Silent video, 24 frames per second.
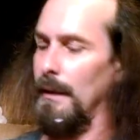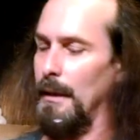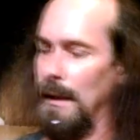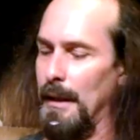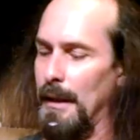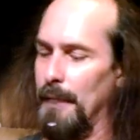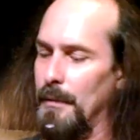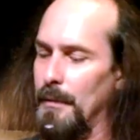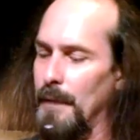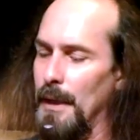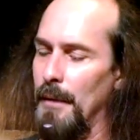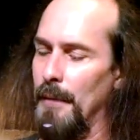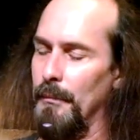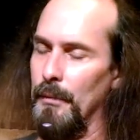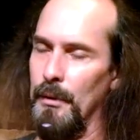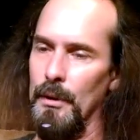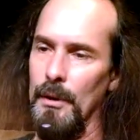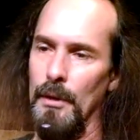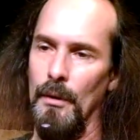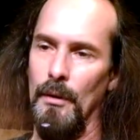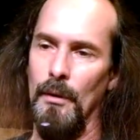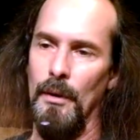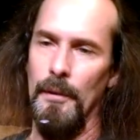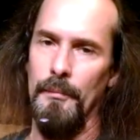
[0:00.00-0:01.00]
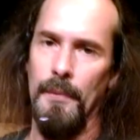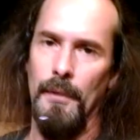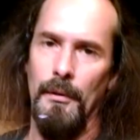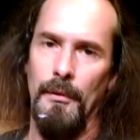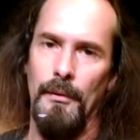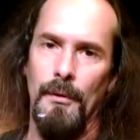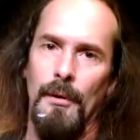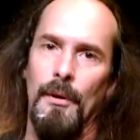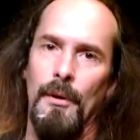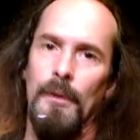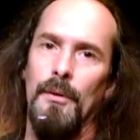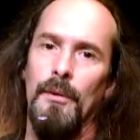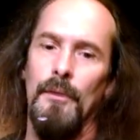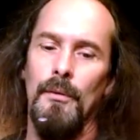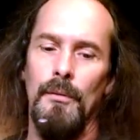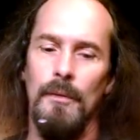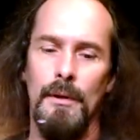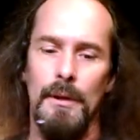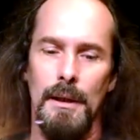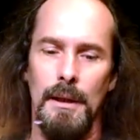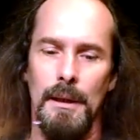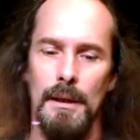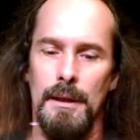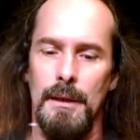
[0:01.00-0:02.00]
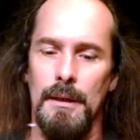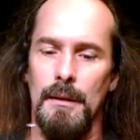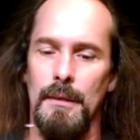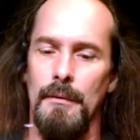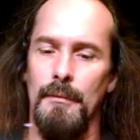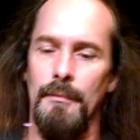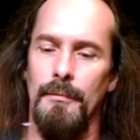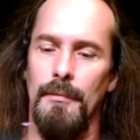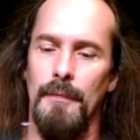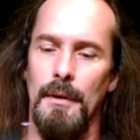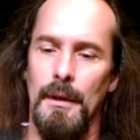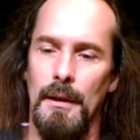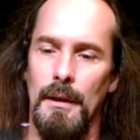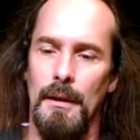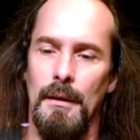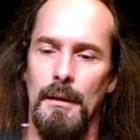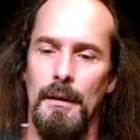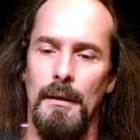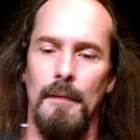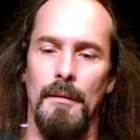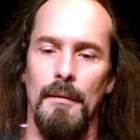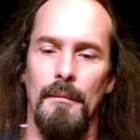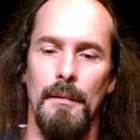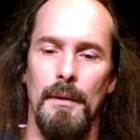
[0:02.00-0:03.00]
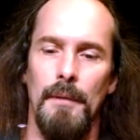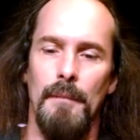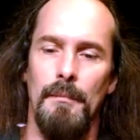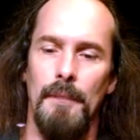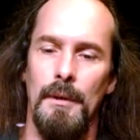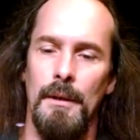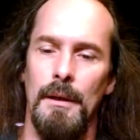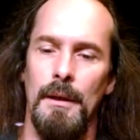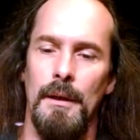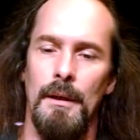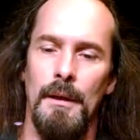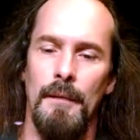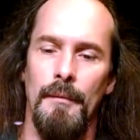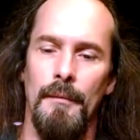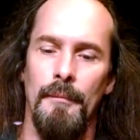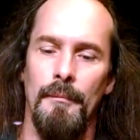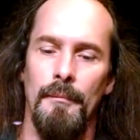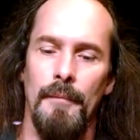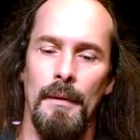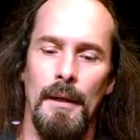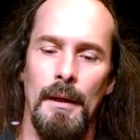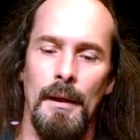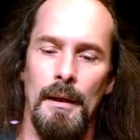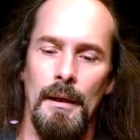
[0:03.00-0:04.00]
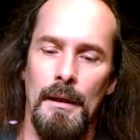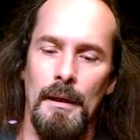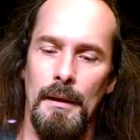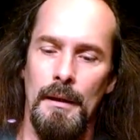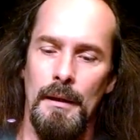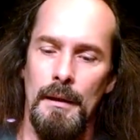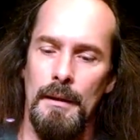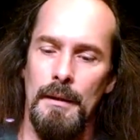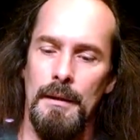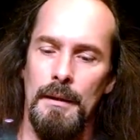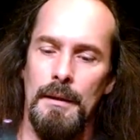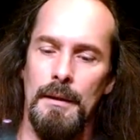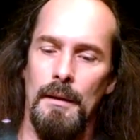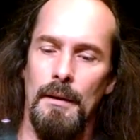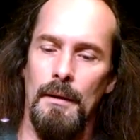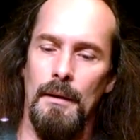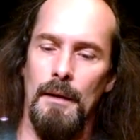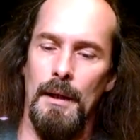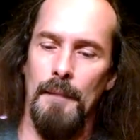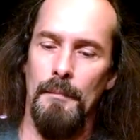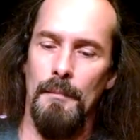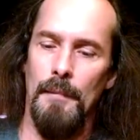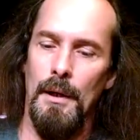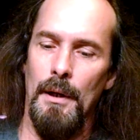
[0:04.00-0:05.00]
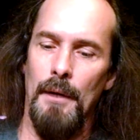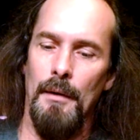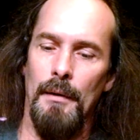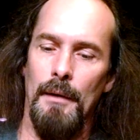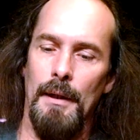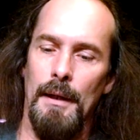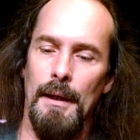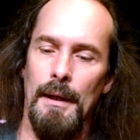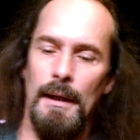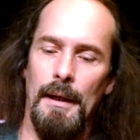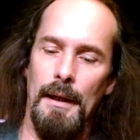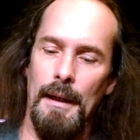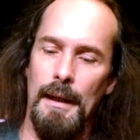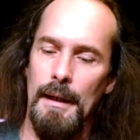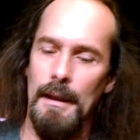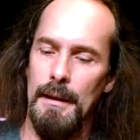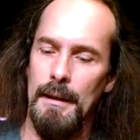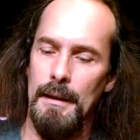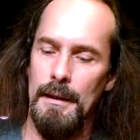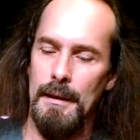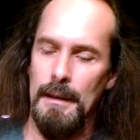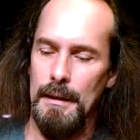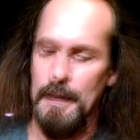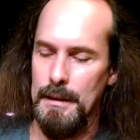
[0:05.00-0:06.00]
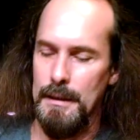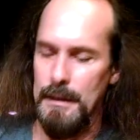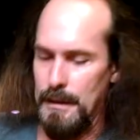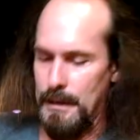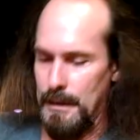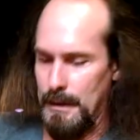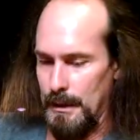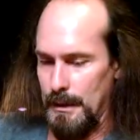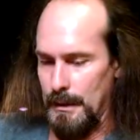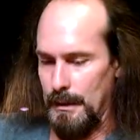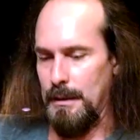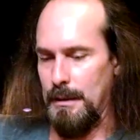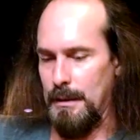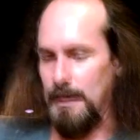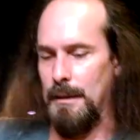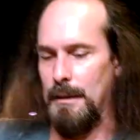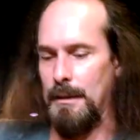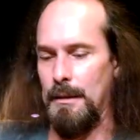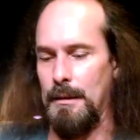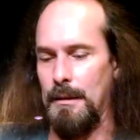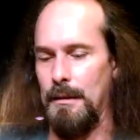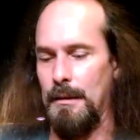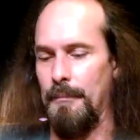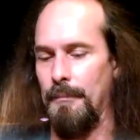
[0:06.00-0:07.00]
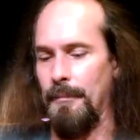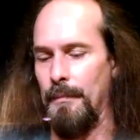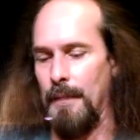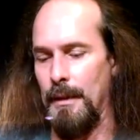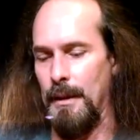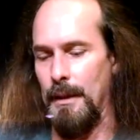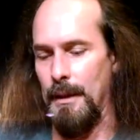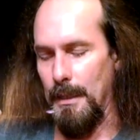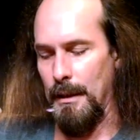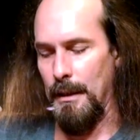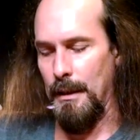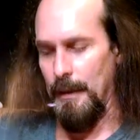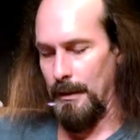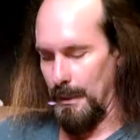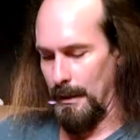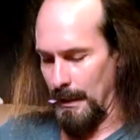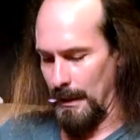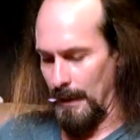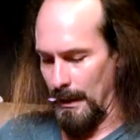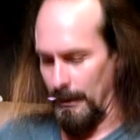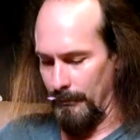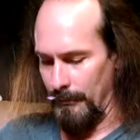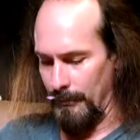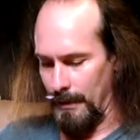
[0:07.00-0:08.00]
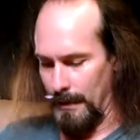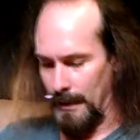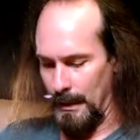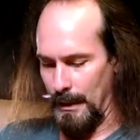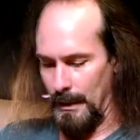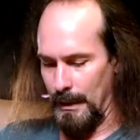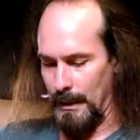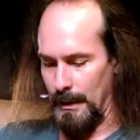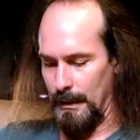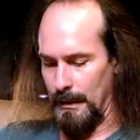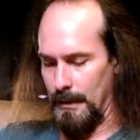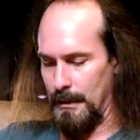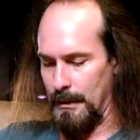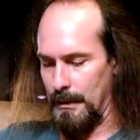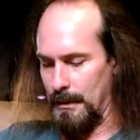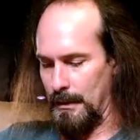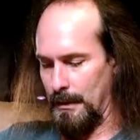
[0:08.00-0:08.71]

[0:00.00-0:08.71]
laptop would go up to 32 gigs of memory. So I bought an 8 gig stick, and then I've got